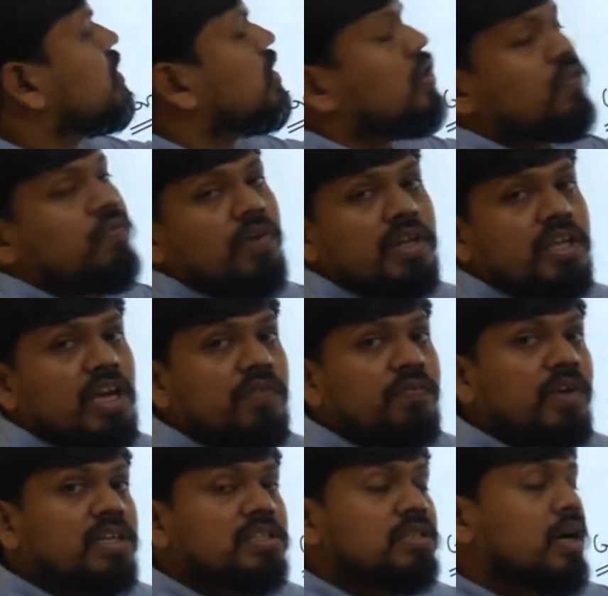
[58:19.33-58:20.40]
for A
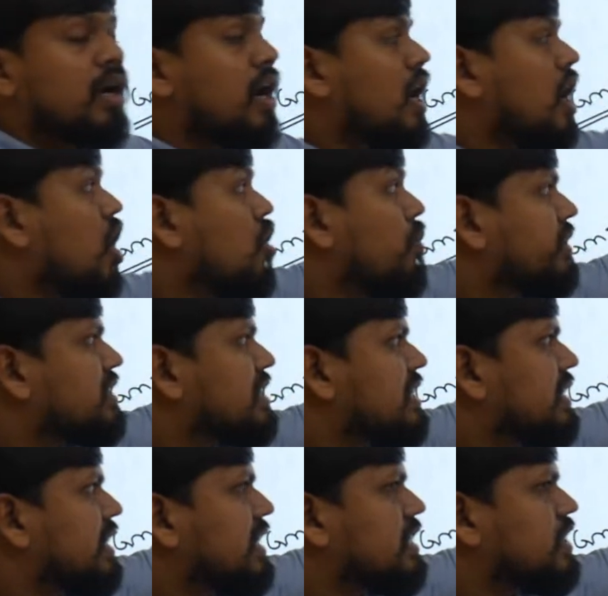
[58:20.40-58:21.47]
phase, how much
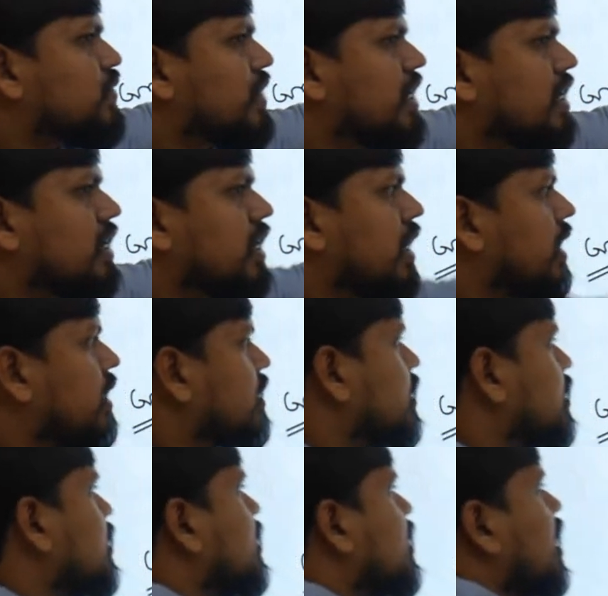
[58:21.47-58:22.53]
linkage you can
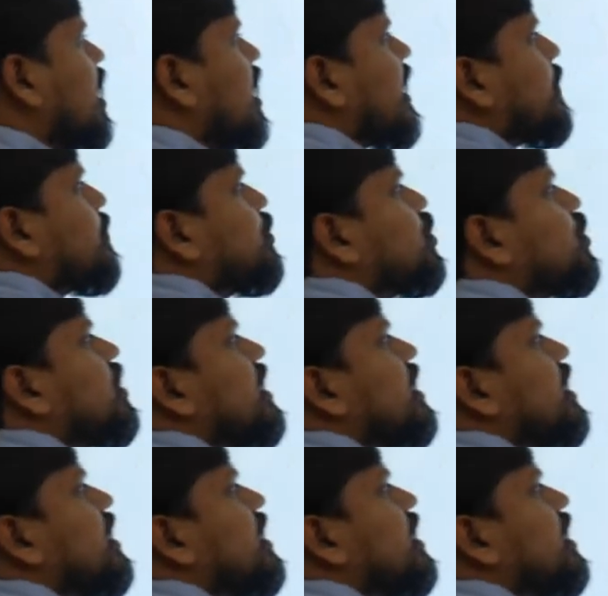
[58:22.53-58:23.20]
get? Up to a